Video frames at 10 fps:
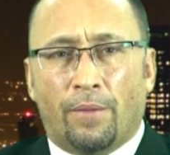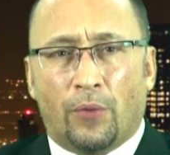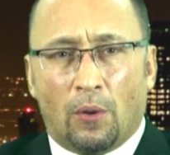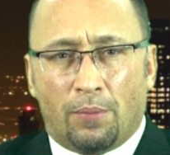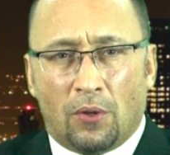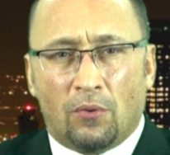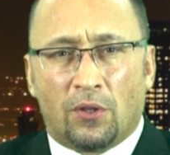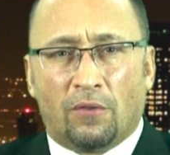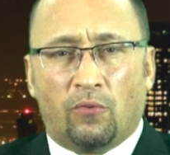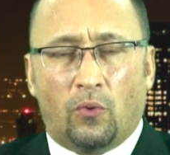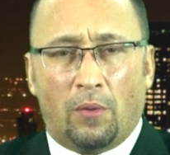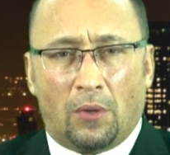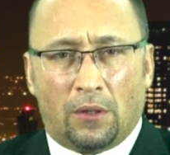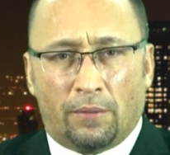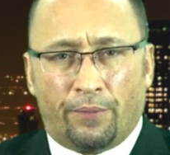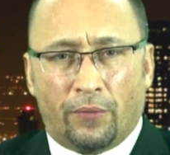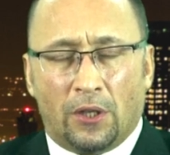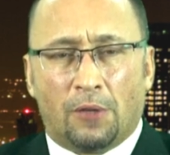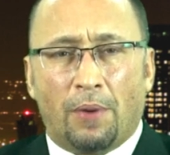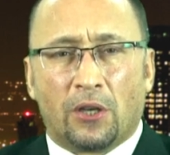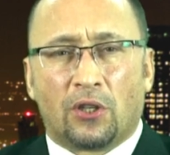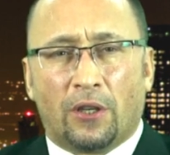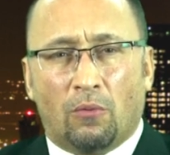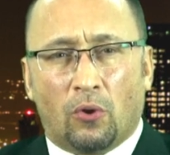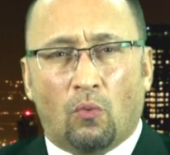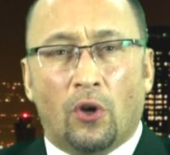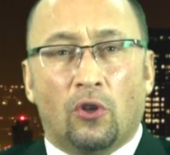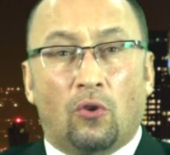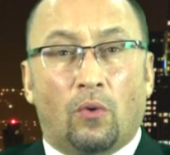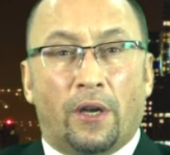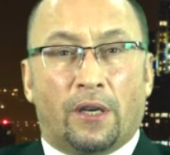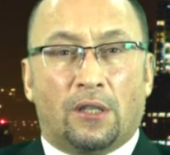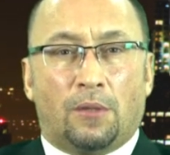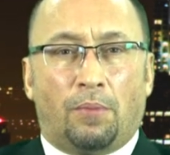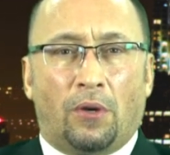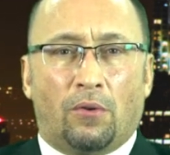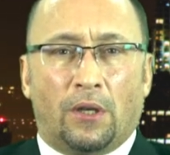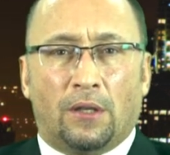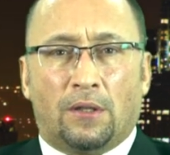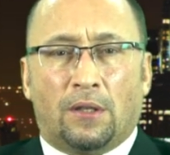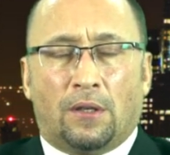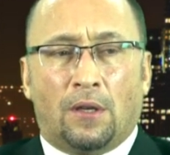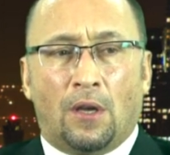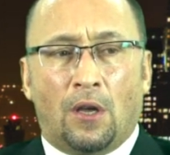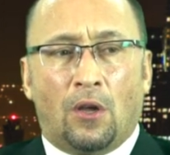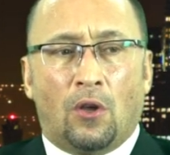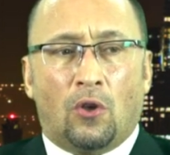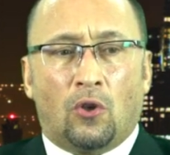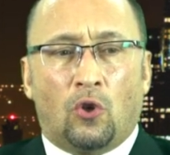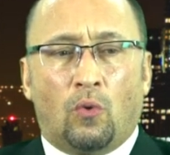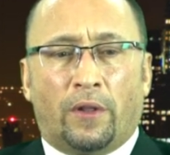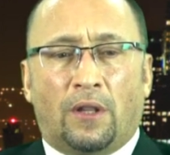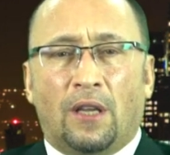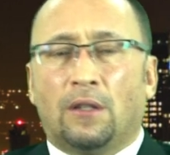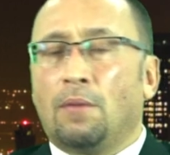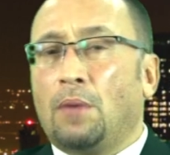the abuse of women, especially with what you had experienced, you would think that